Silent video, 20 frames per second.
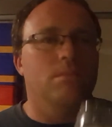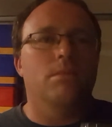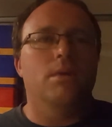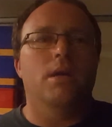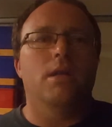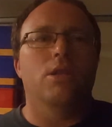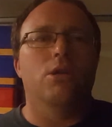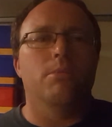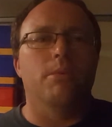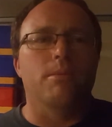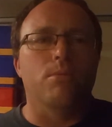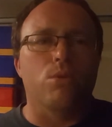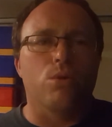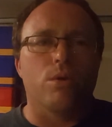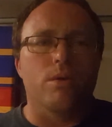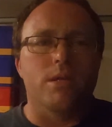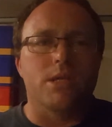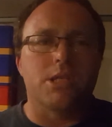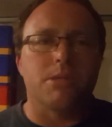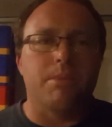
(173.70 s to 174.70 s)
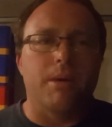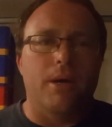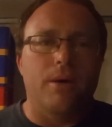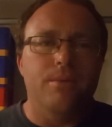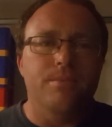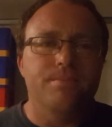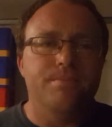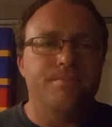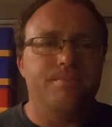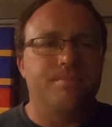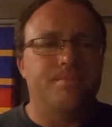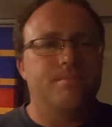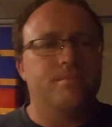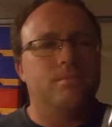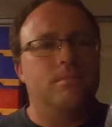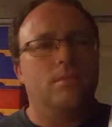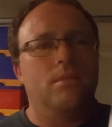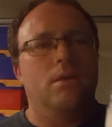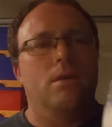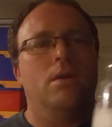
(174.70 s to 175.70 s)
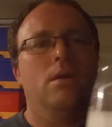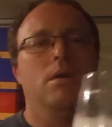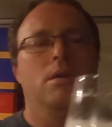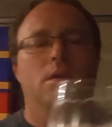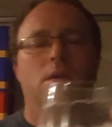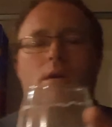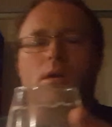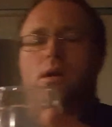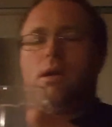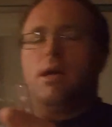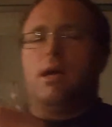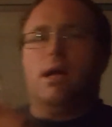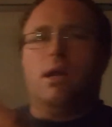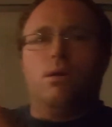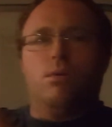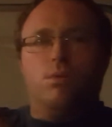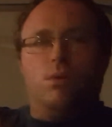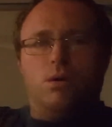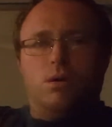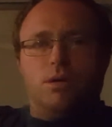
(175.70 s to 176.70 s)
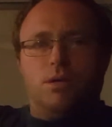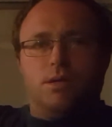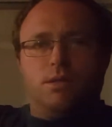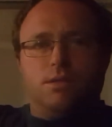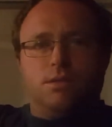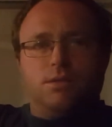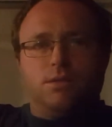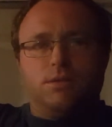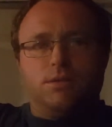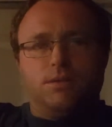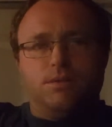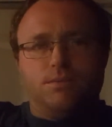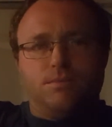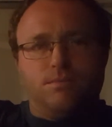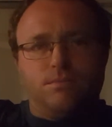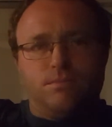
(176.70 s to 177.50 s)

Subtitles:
A little bit more on the smell. Colour wise,